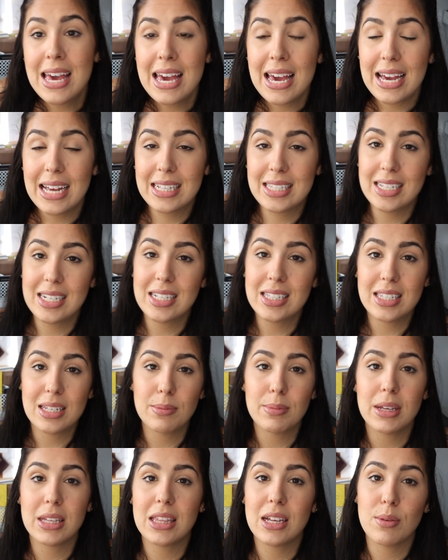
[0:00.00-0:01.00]
it didn't
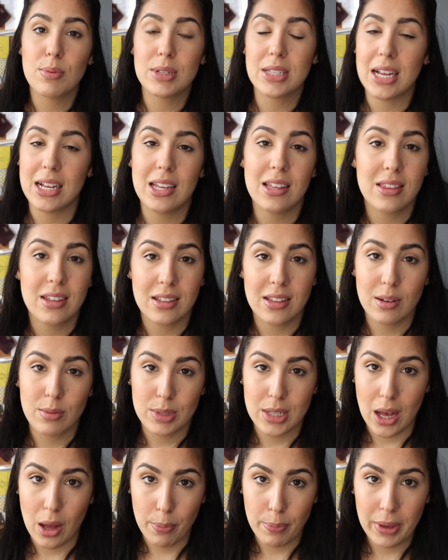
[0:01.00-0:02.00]
seem like there was anything that
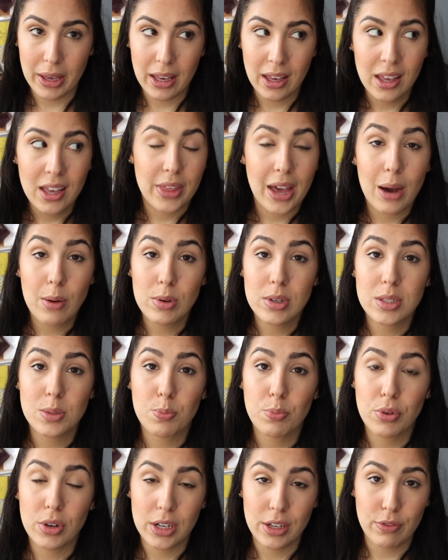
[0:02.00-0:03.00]
was helping. That was
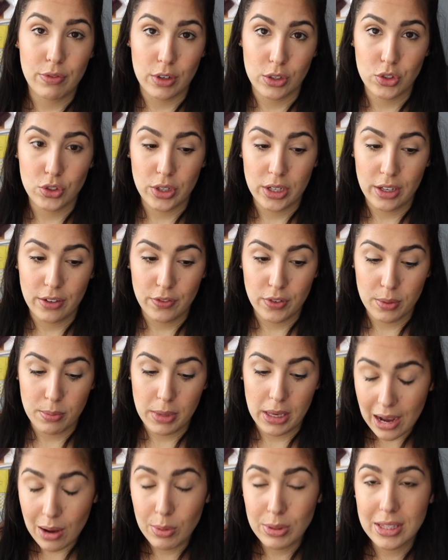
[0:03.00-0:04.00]
pretty frustrating for
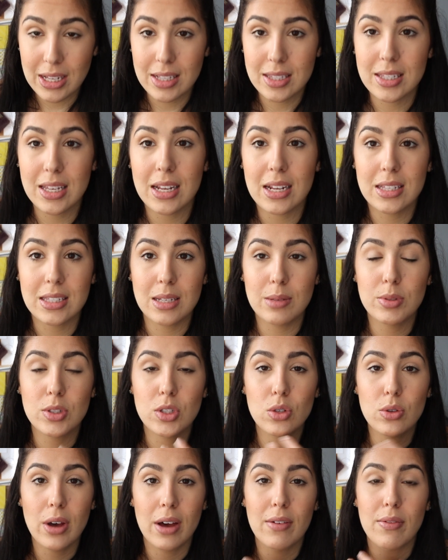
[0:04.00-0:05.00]
me. Now with that said, it
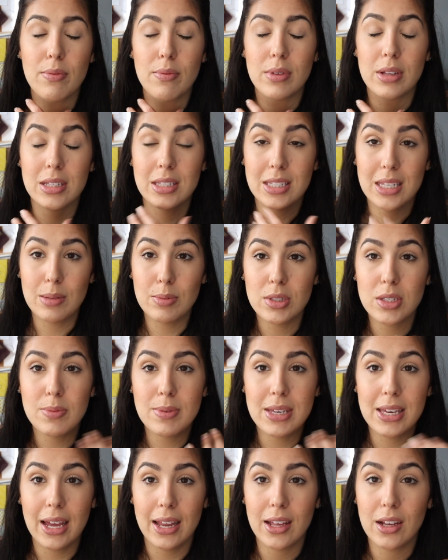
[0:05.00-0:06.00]
seems to
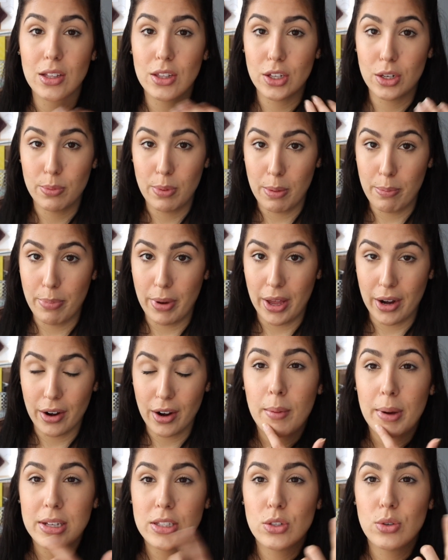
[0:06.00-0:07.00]
be getting a little bit
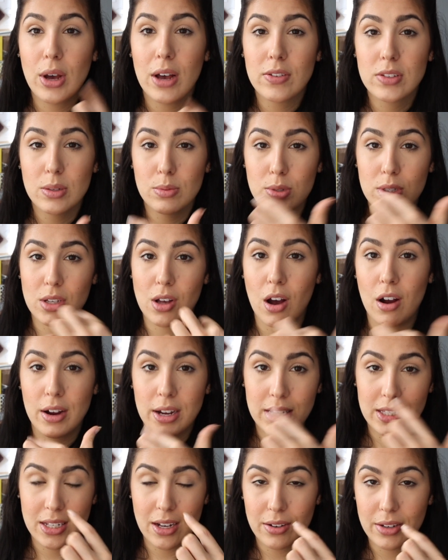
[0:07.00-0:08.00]
better. I do have some
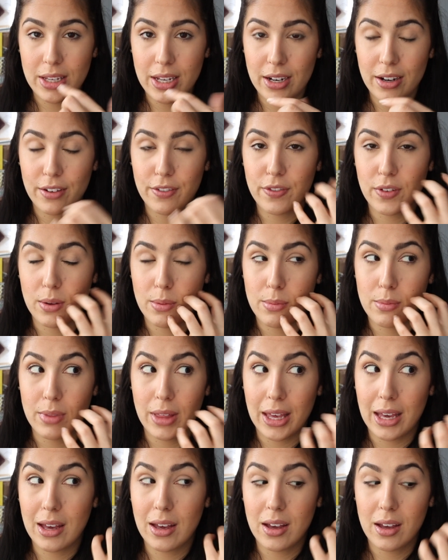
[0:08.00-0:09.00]
scarring down here from
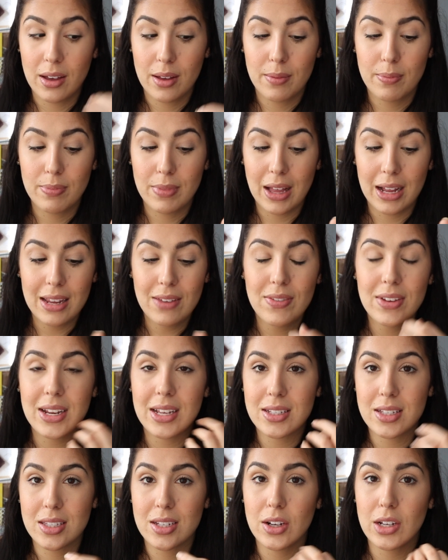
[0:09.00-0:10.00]
like not even
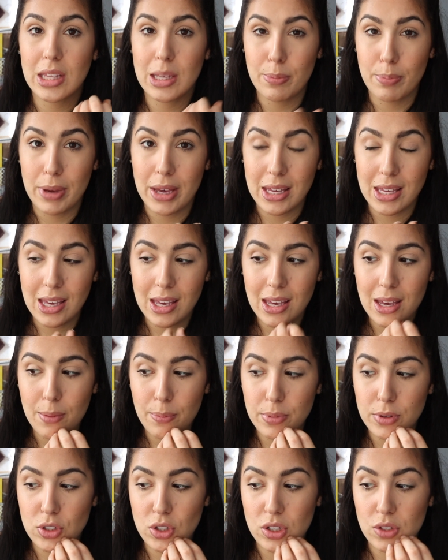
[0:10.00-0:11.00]
necessarily picking
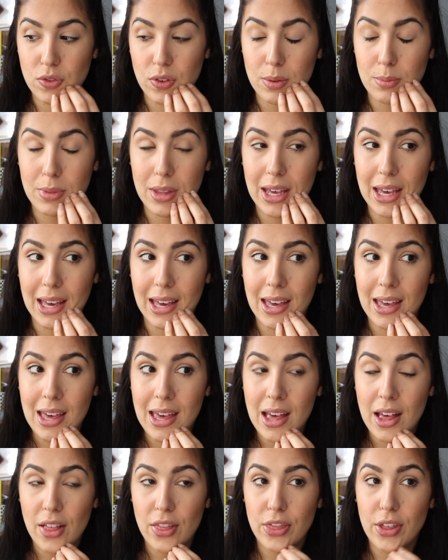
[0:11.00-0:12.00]
it, but just from like
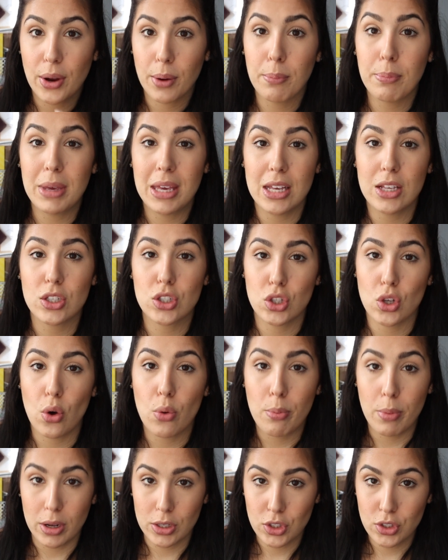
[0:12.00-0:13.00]
there being
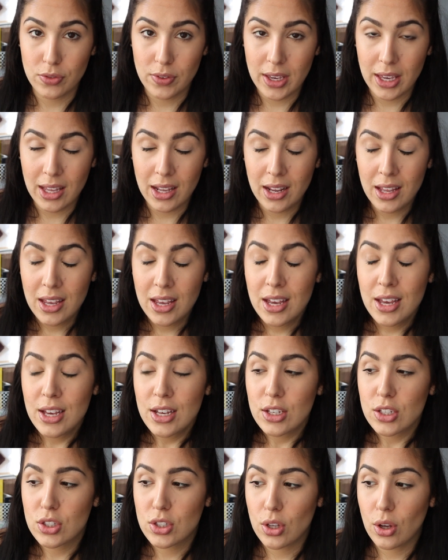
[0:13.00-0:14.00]
so much of it.
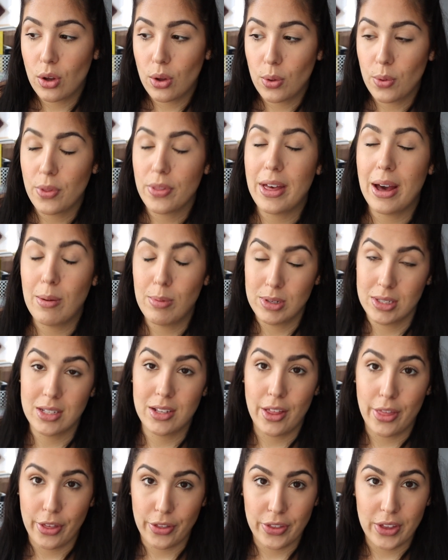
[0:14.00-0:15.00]
So that was
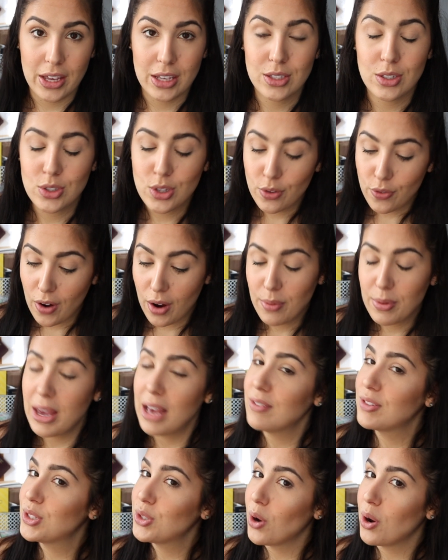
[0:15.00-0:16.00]
another thing. So far we
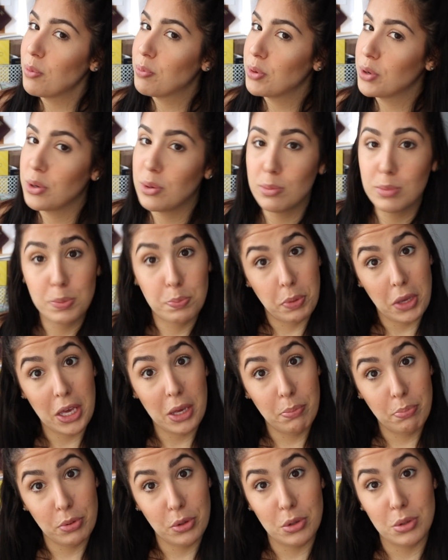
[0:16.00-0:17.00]
have sore boobs,
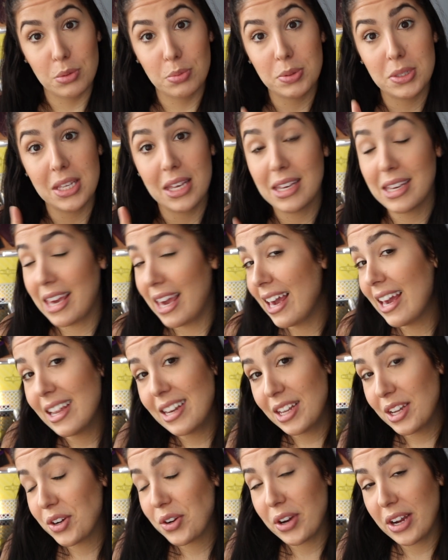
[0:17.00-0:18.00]
big boobs,
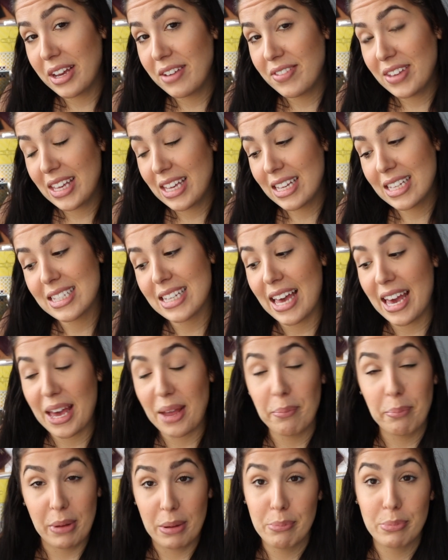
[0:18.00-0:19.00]
candy cravings,
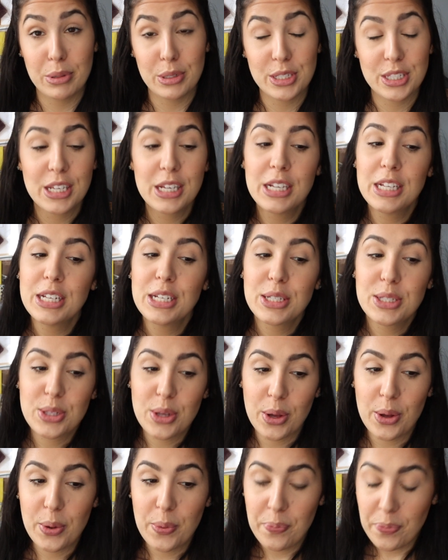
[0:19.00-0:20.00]
and pimples.
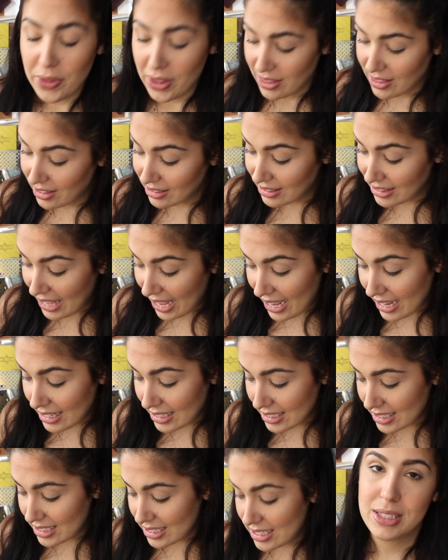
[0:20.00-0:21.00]
So the
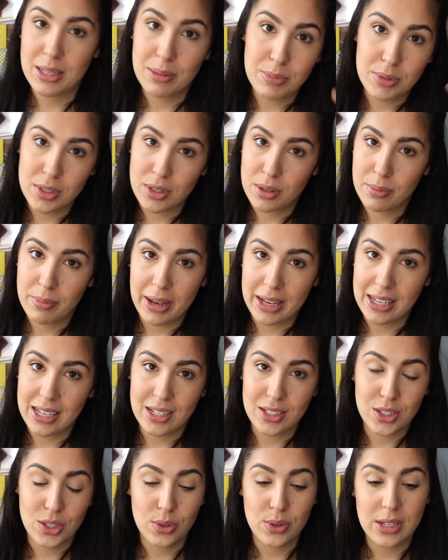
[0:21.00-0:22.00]
last symptom, I
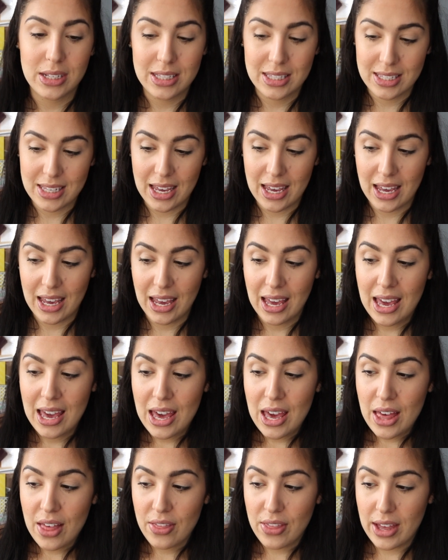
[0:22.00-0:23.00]
guess you can say,
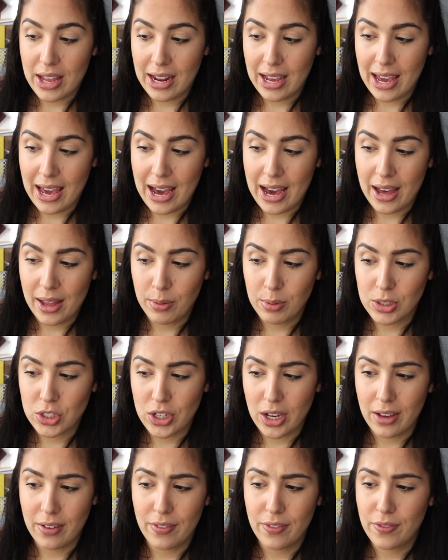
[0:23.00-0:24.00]
that I had, which
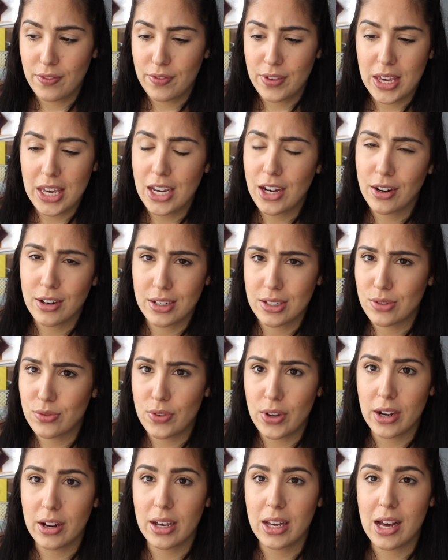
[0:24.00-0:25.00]
I hear is
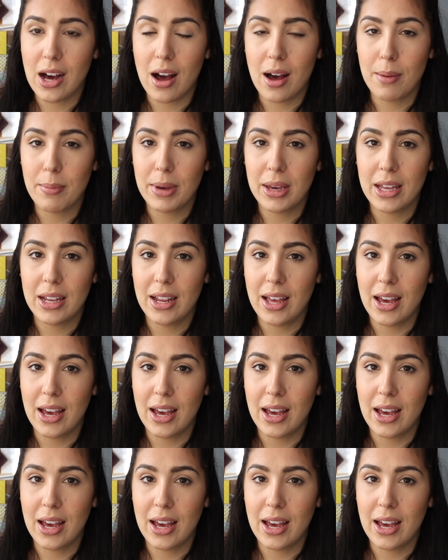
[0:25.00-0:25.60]
very common